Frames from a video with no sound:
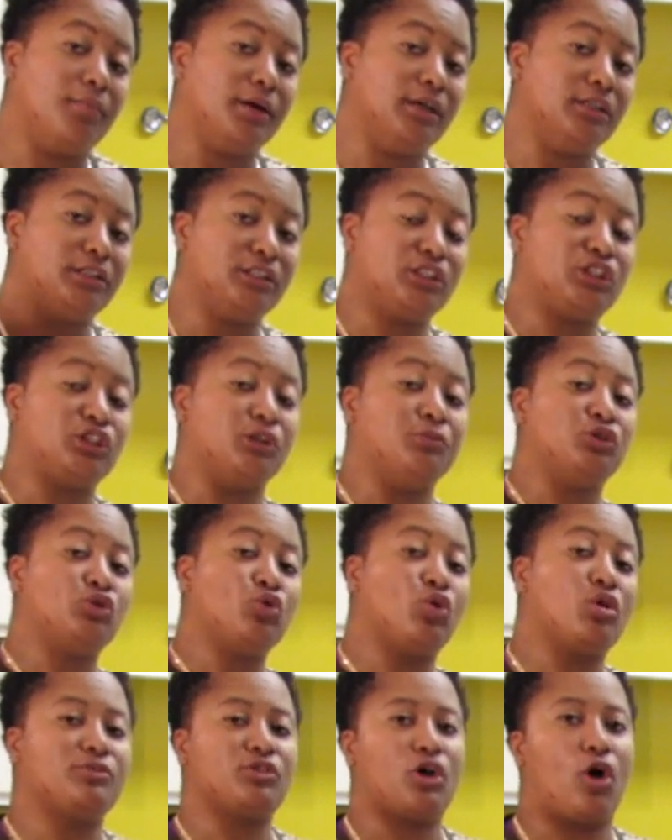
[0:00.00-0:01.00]
It just
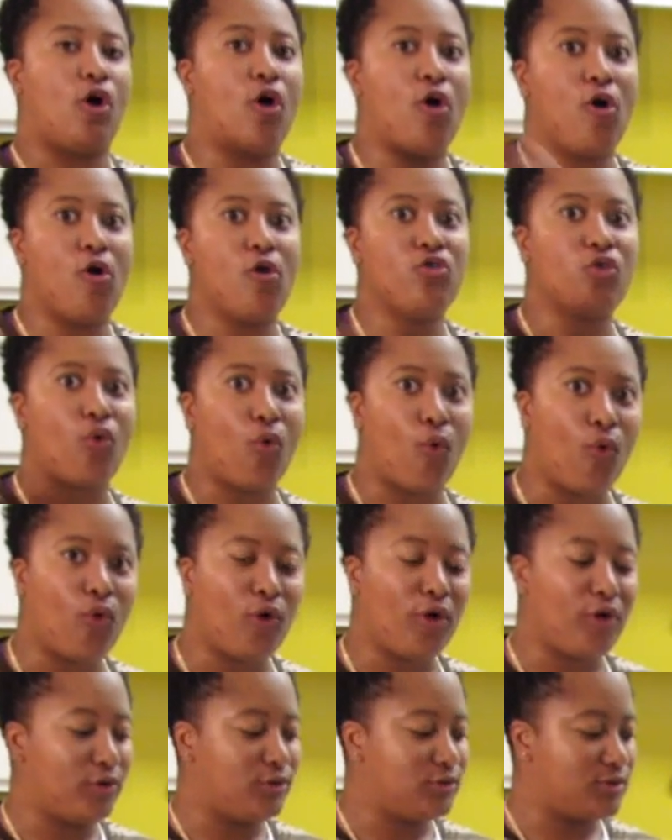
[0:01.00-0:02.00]
absorbs all the
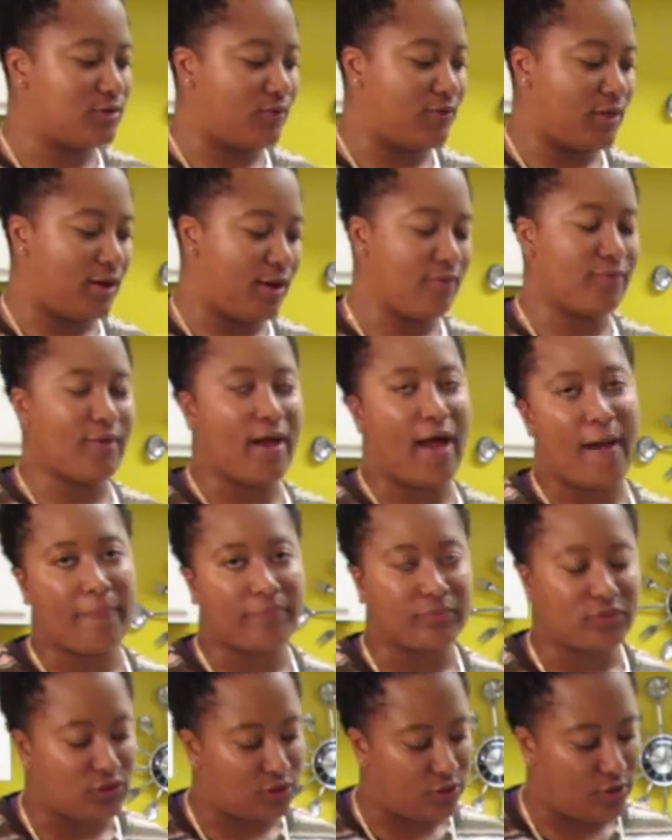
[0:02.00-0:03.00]
oil, so if it ever
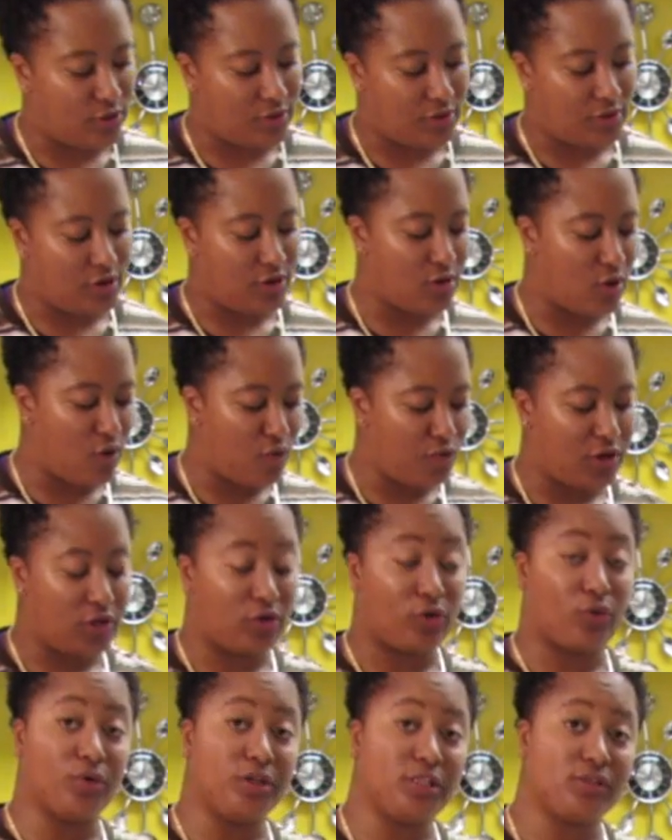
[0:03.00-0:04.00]
happens to you, then you know if you get
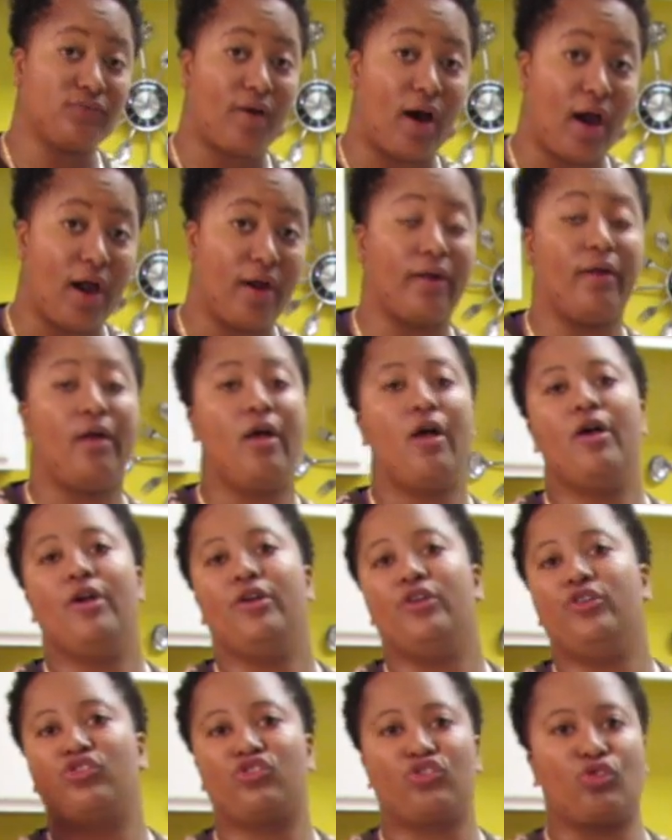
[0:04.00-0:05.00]
a grease fire,
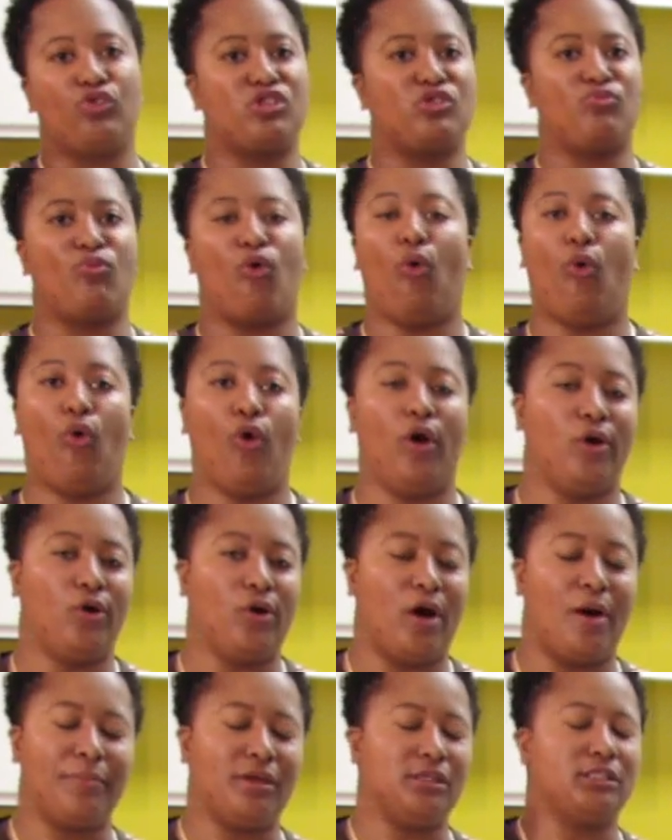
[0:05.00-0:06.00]
you throw
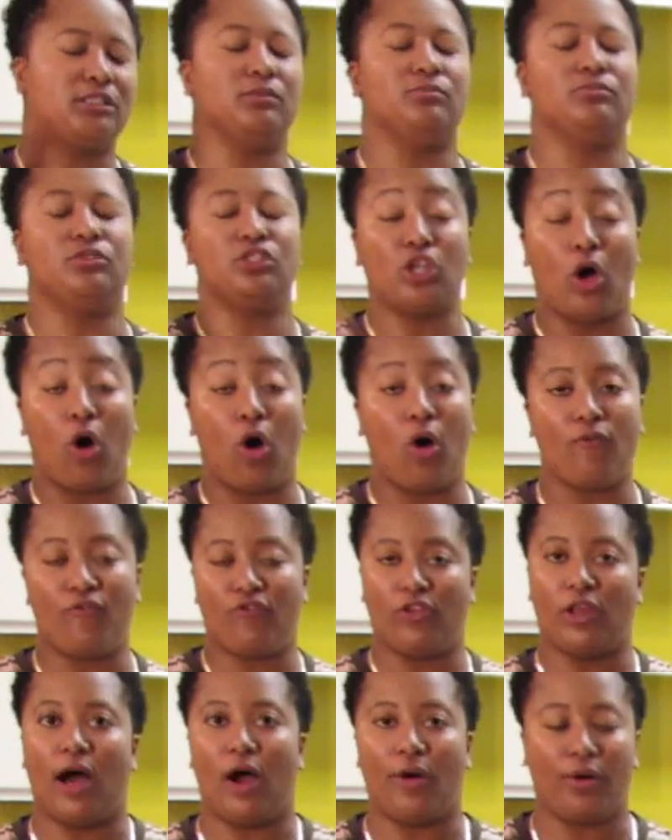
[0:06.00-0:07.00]
some salt,
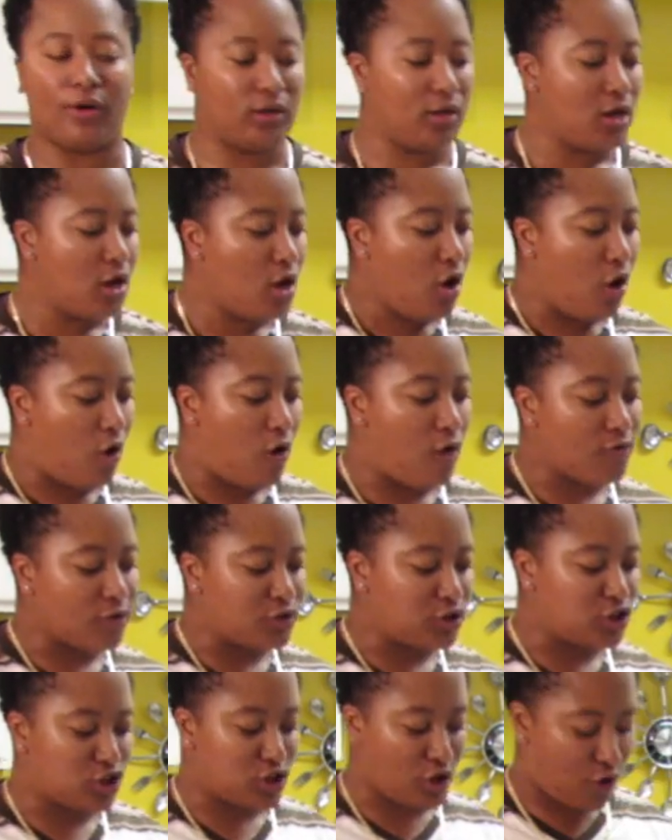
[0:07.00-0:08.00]
flour on the
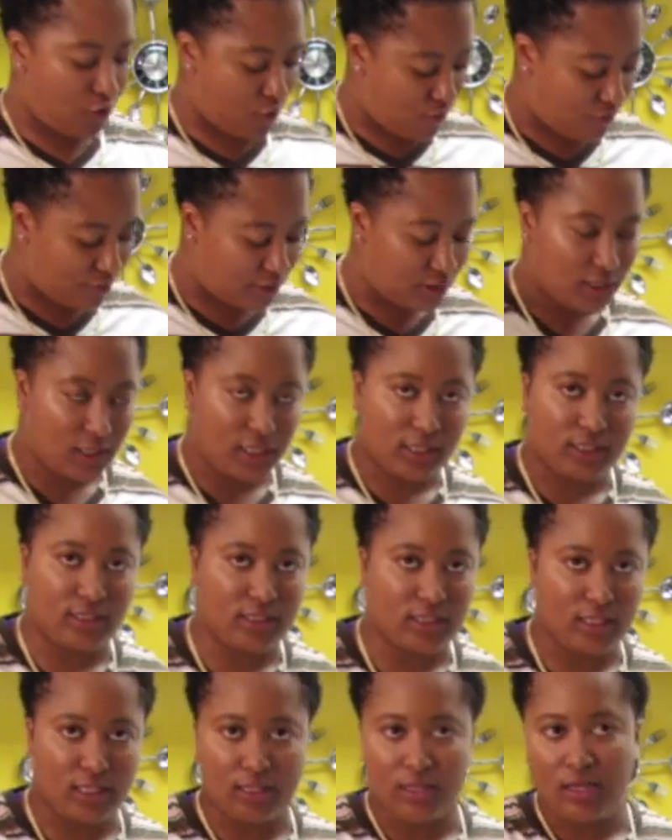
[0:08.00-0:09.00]
stove and it
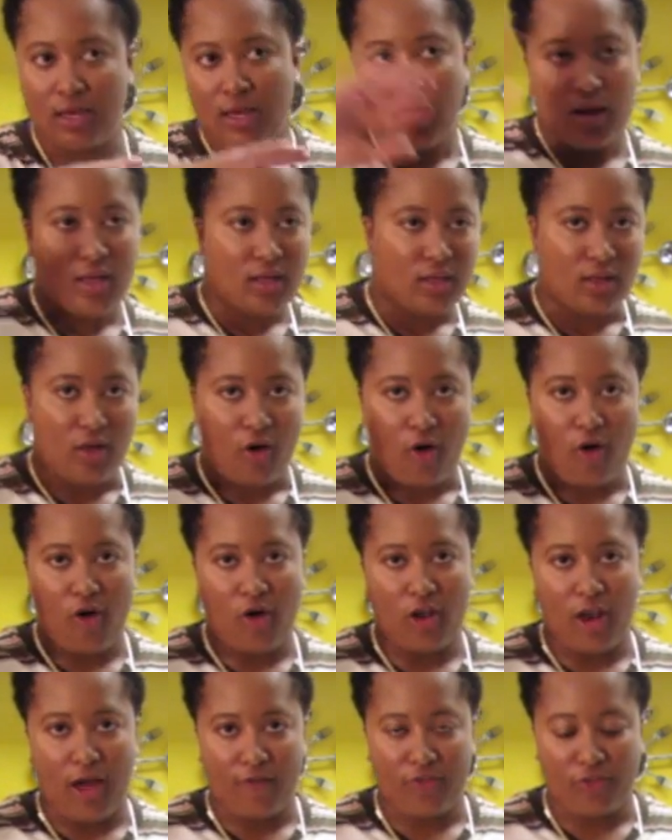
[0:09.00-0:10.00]
gets it
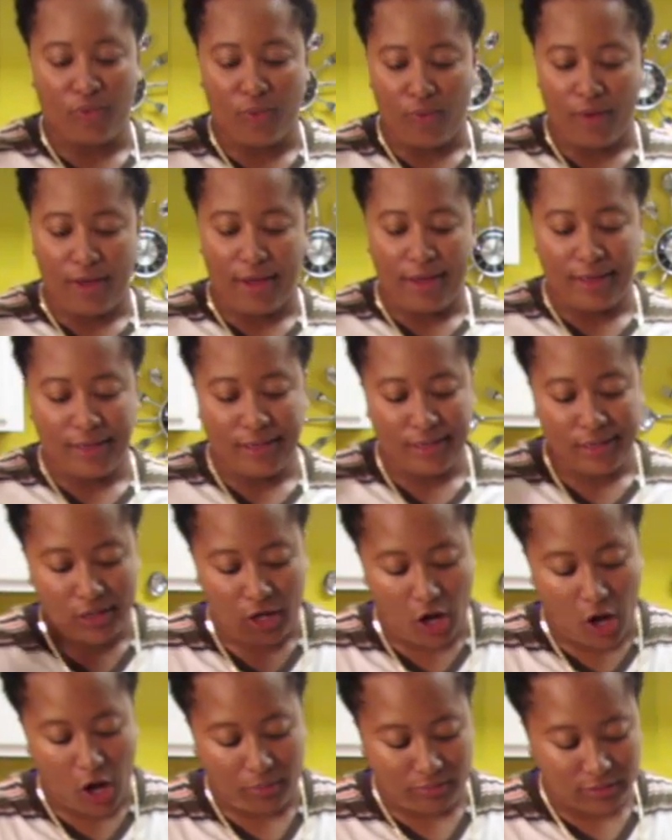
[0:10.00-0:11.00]
all out the way,
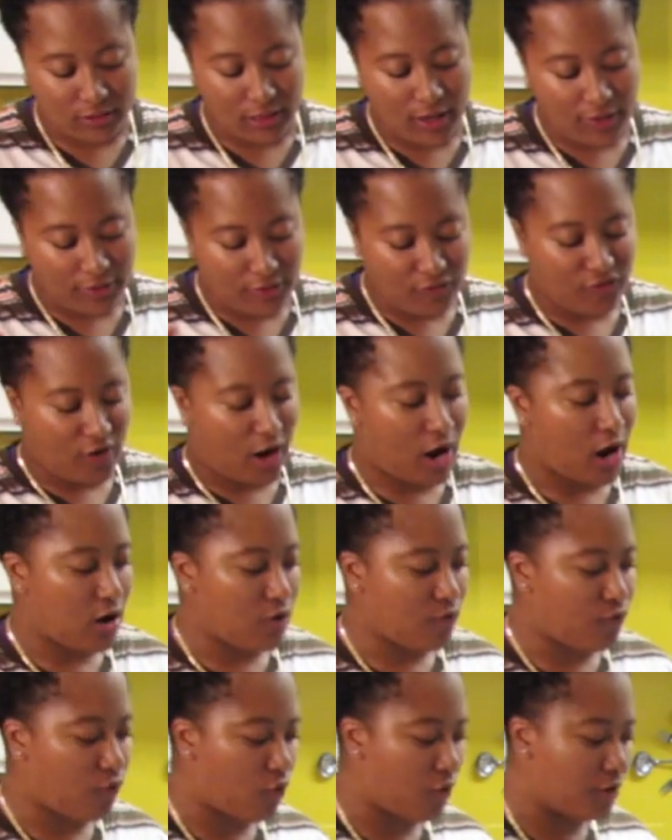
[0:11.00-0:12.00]
calms down the fire
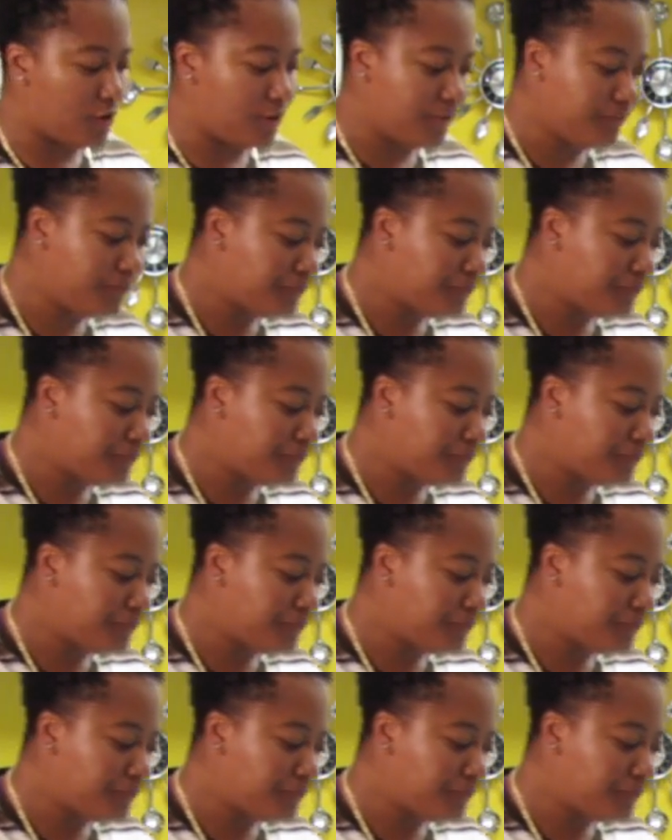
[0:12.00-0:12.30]
for you.